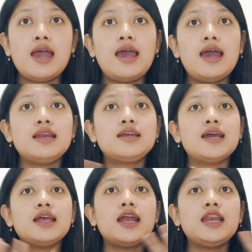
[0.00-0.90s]
and
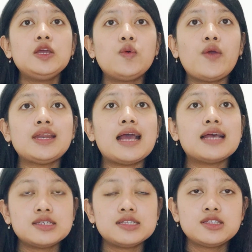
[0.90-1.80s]
get adequate
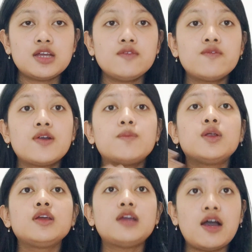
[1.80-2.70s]
assistance from
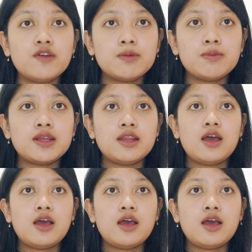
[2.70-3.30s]
the government